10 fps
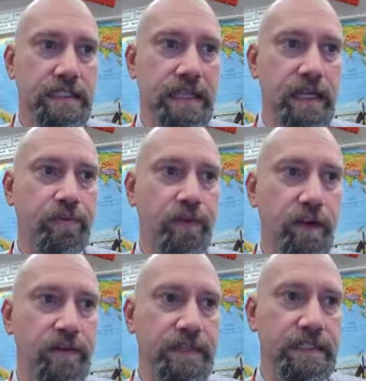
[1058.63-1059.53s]
City,
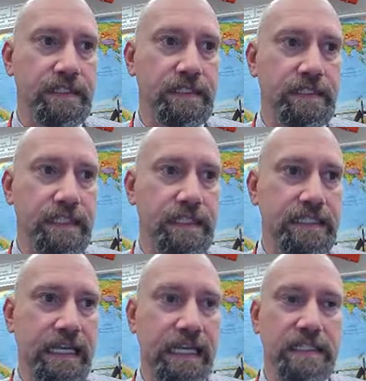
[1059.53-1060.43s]
province, city,
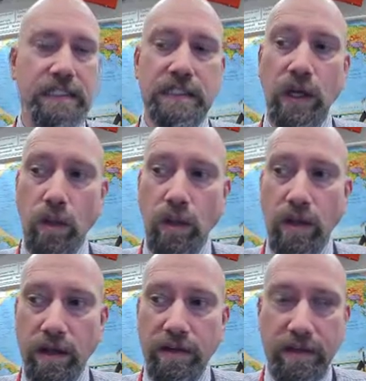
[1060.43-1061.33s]
state is no
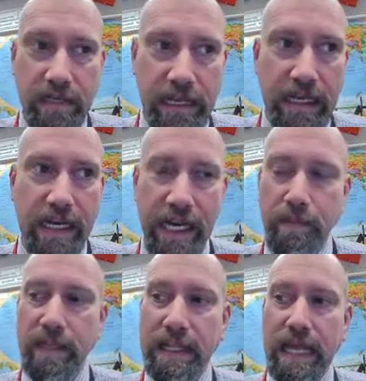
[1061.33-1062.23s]
longer needed in
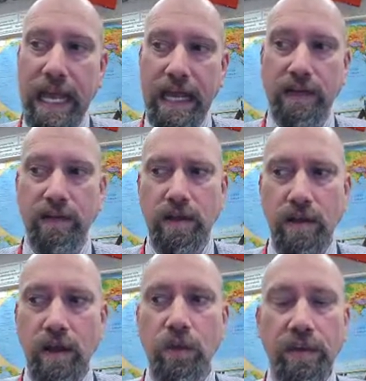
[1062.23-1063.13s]
MLA 8,
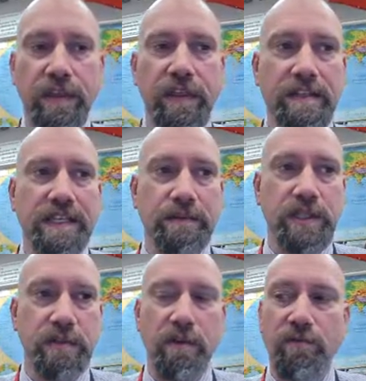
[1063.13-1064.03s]
with the
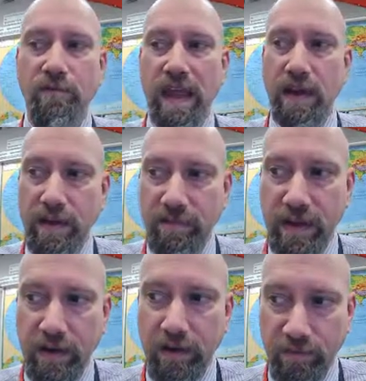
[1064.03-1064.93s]
exception of a very,
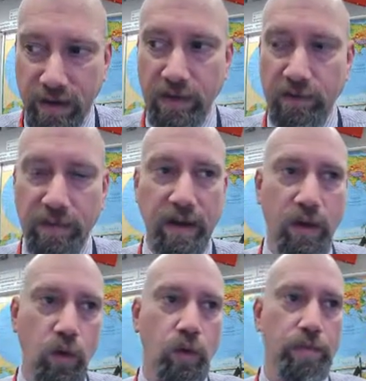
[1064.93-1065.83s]
very, very,
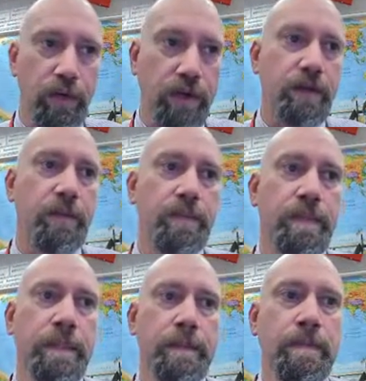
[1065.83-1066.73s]
very old book.
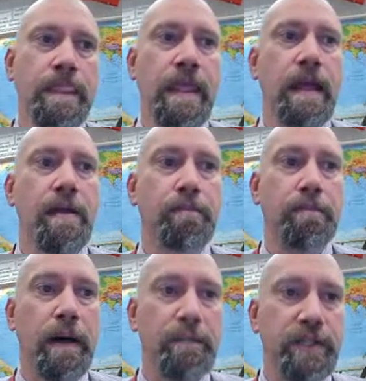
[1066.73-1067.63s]

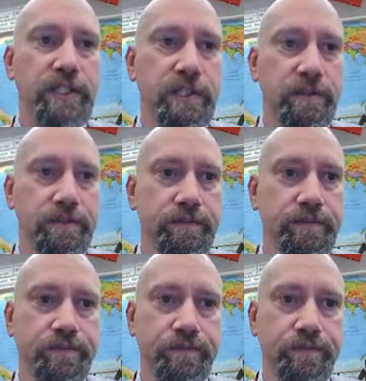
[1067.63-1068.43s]
Publisher,